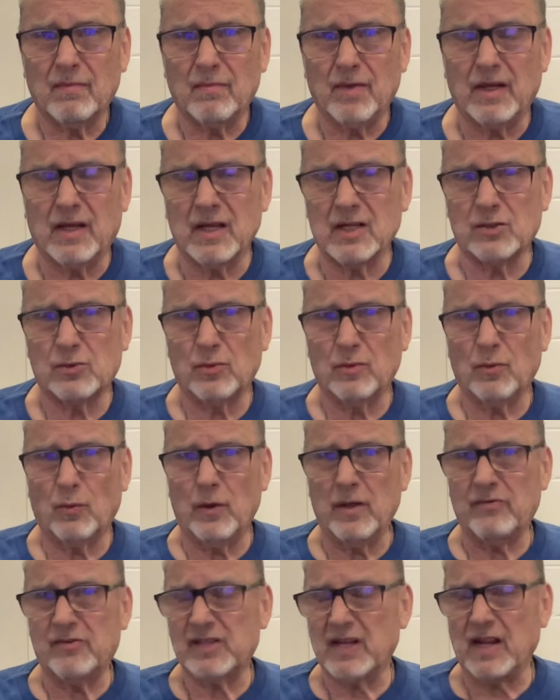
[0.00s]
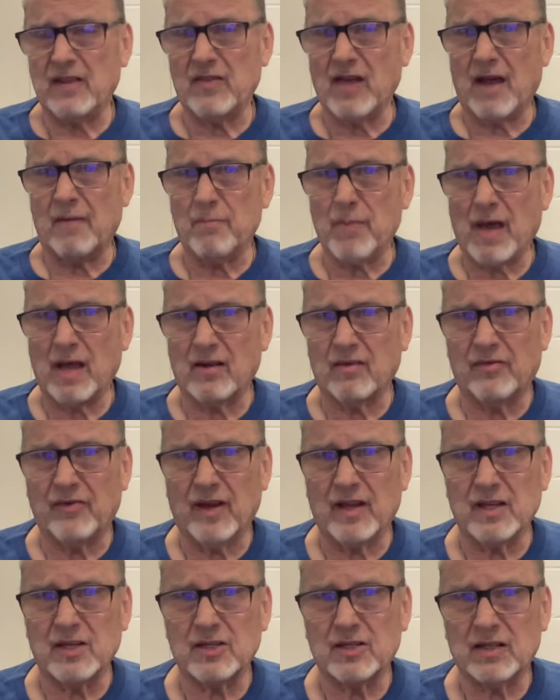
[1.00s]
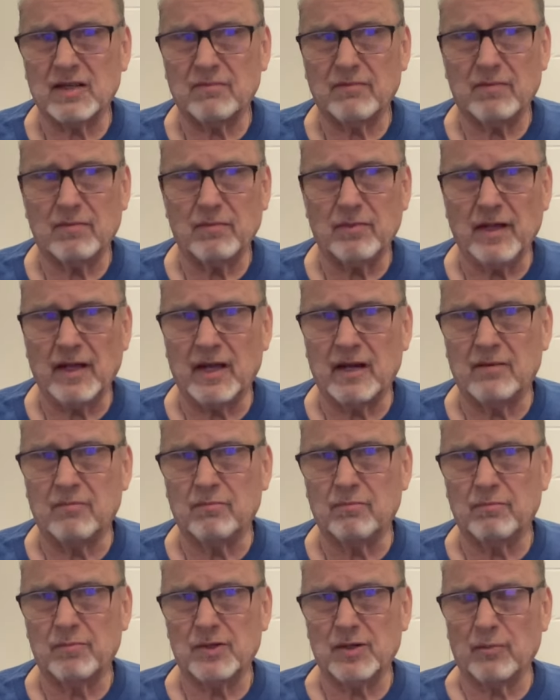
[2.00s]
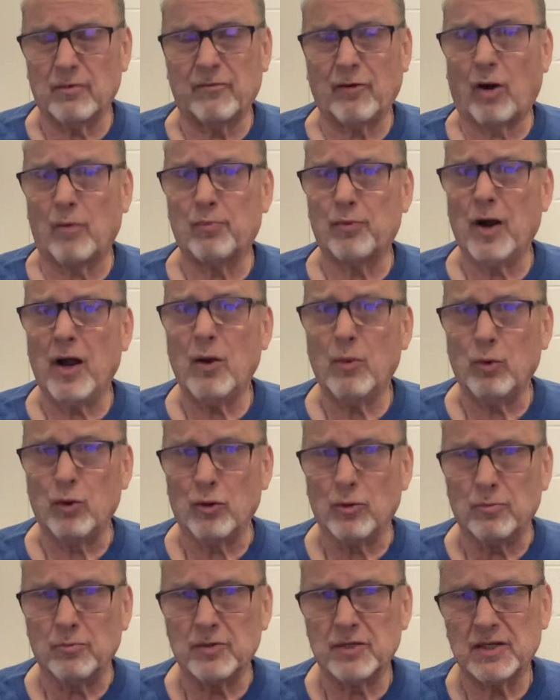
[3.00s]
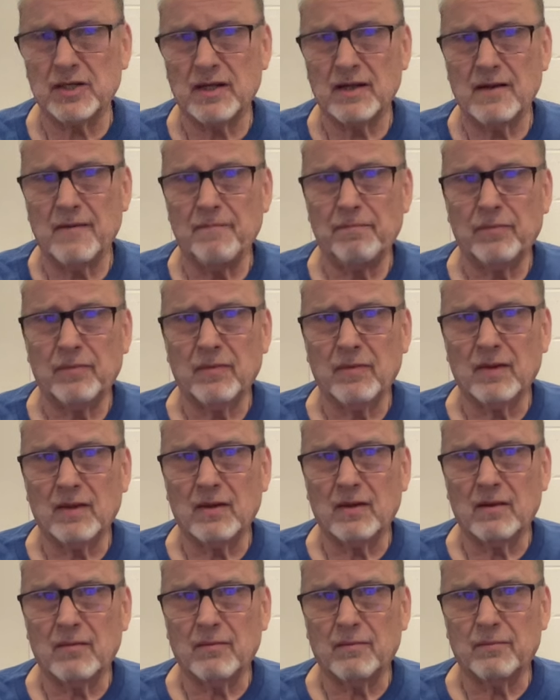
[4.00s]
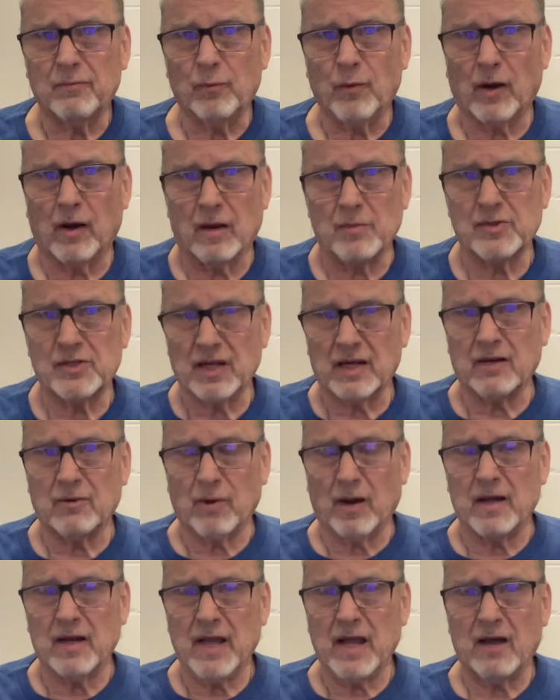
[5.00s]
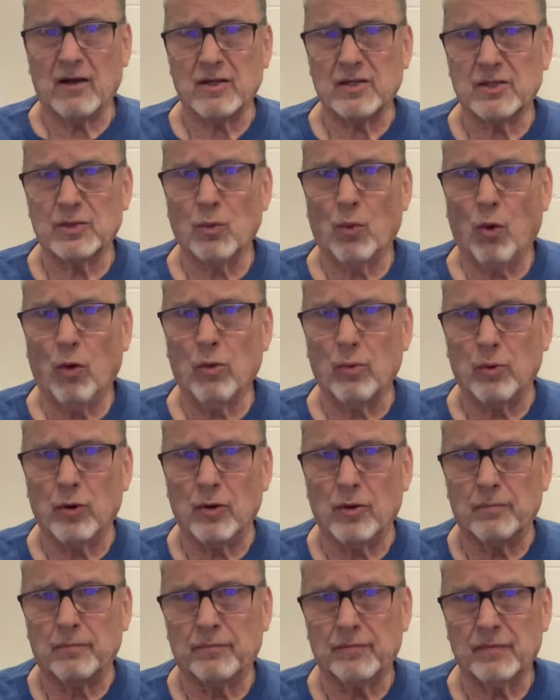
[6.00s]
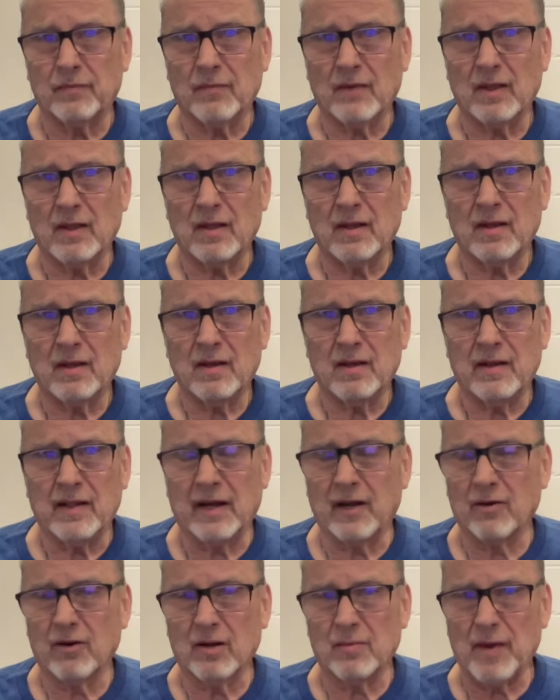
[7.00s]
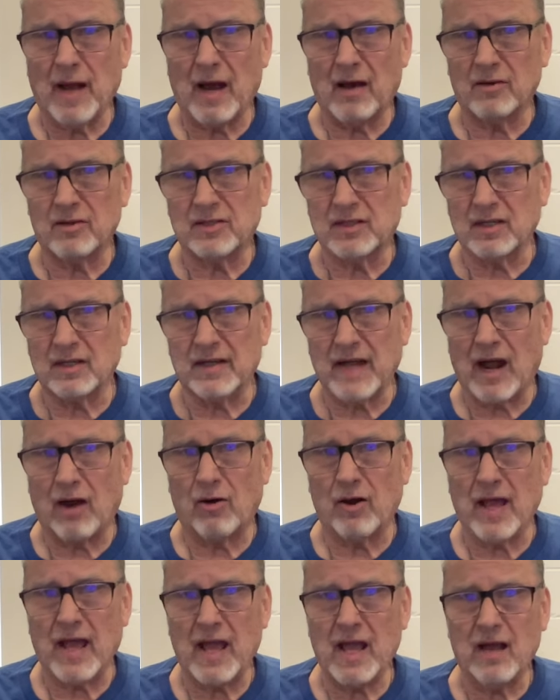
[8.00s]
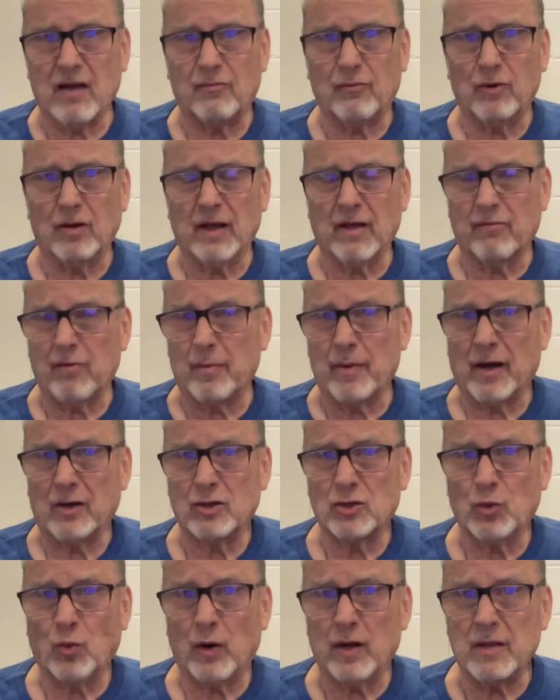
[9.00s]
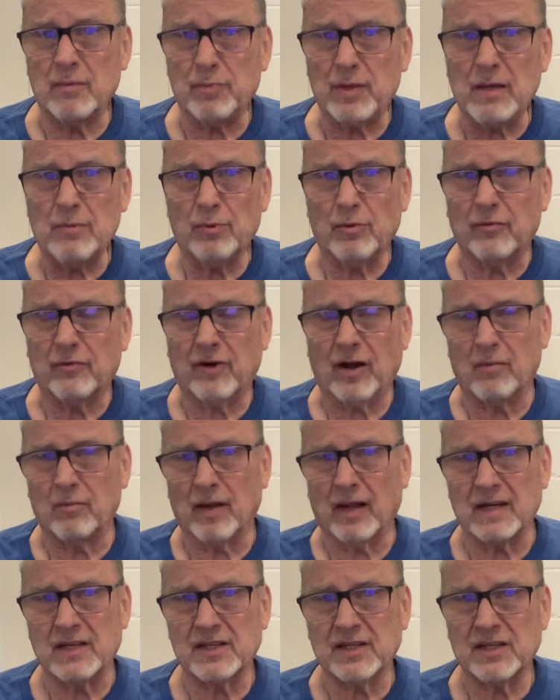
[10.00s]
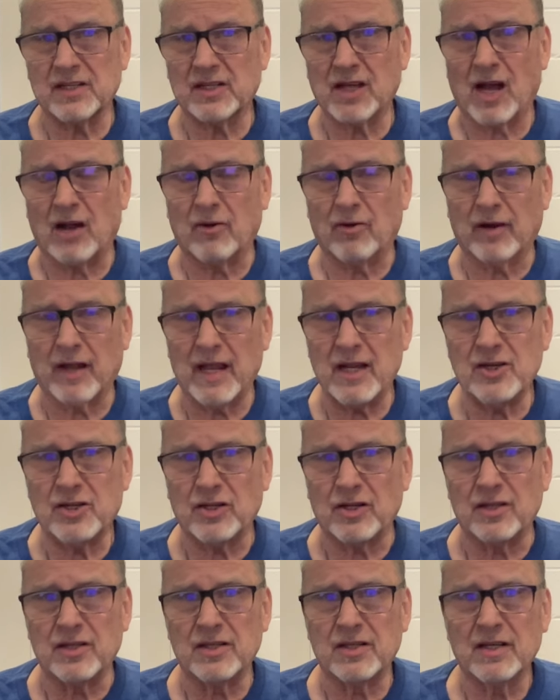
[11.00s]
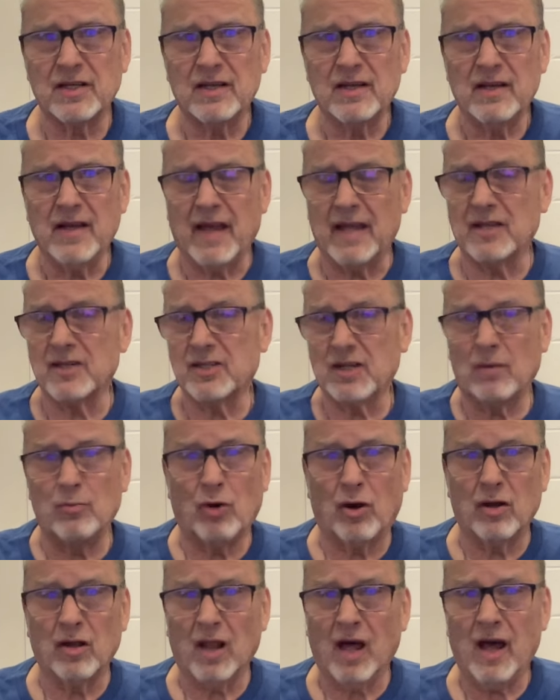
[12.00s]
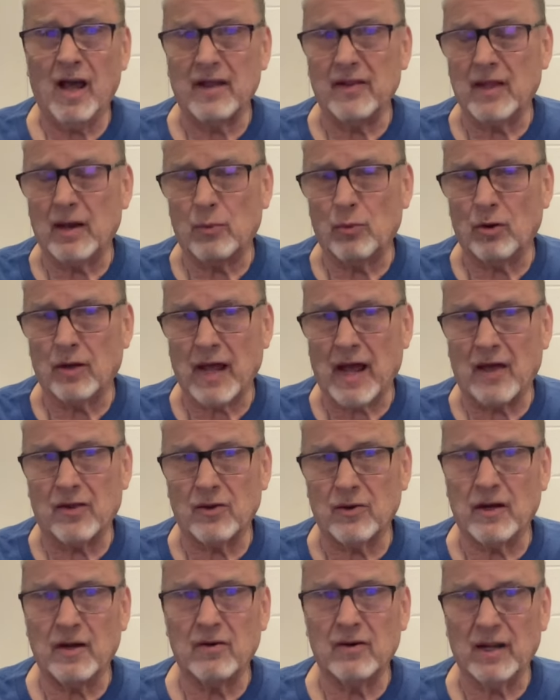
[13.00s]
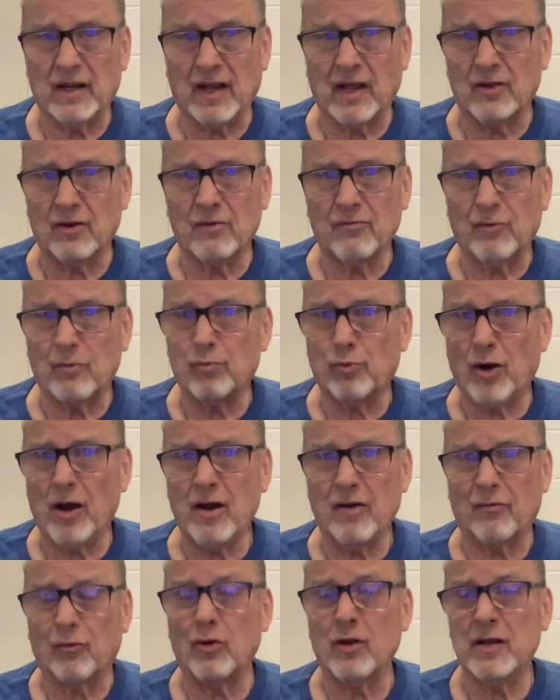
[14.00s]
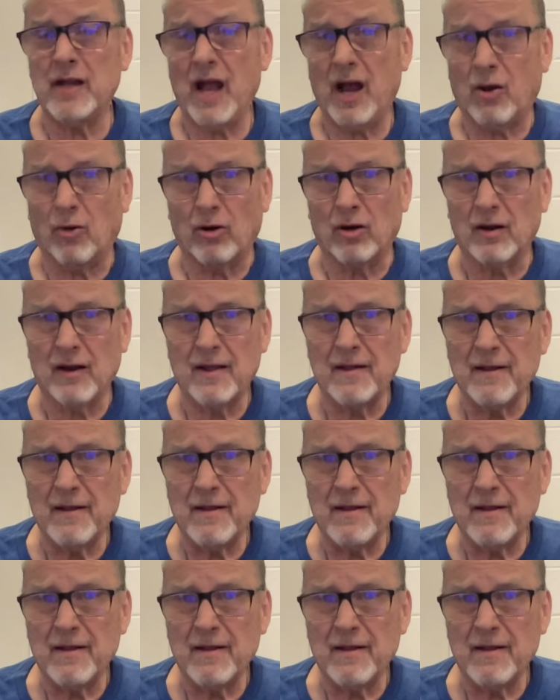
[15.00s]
because we've seen that manifest in some of our prayer rooms where I'm sitting right now. It's the war room. Here in about an hour and a half, we'll have about 20 people from like 6 congregations and some online that will gather here together for prayer for an hour.